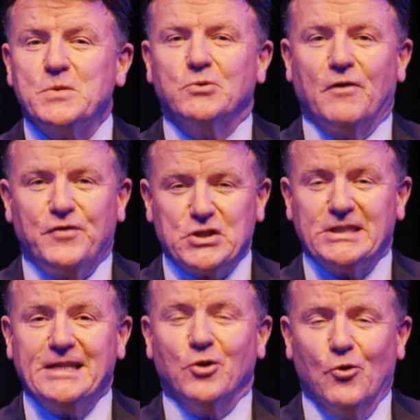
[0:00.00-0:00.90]
to
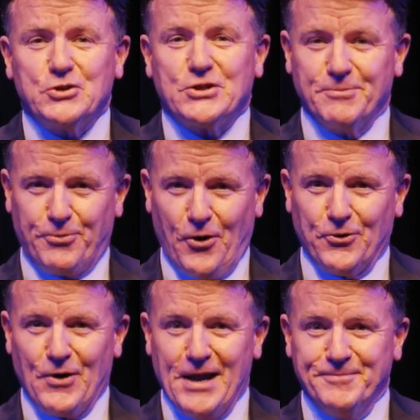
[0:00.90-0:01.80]
officially launch the
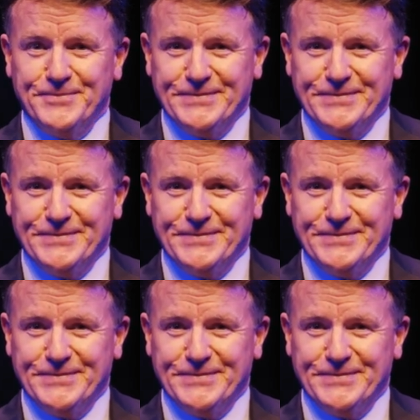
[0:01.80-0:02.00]
program.